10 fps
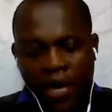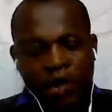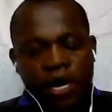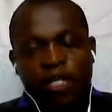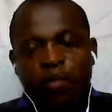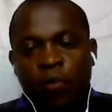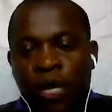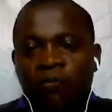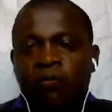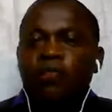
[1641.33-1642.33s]
Now, here's
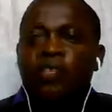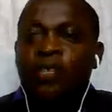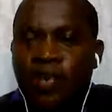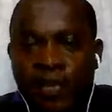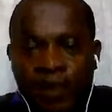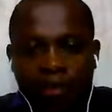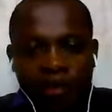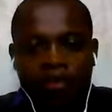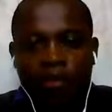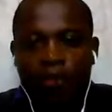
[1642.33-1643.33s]
one
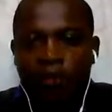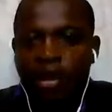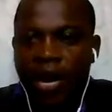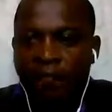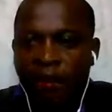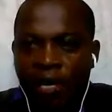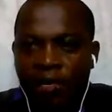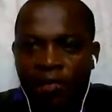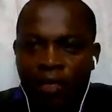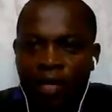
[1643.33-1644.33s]
great discovery I
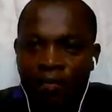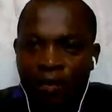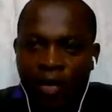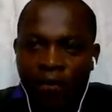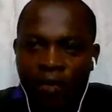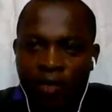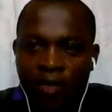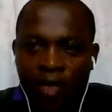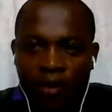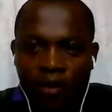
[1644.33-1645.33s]
made in my
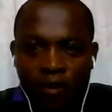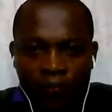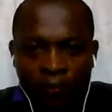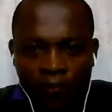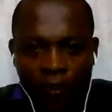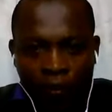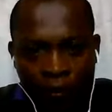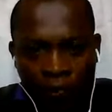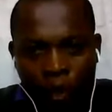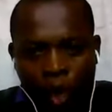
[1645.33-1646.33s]
research
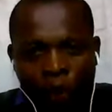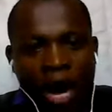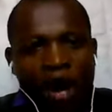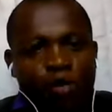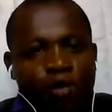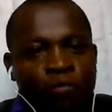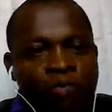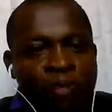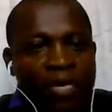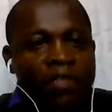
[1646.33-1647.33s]
of how
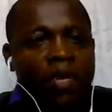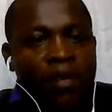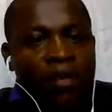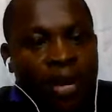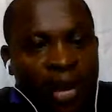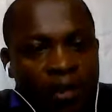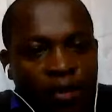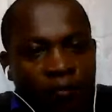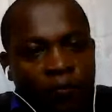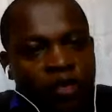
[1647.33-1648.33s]
to master the
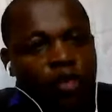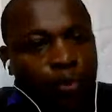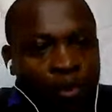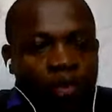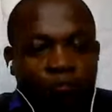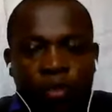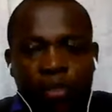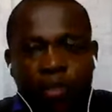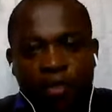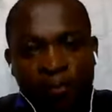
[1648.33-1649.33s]
art of
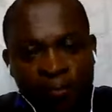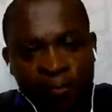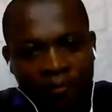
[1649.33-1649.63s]
responsibility.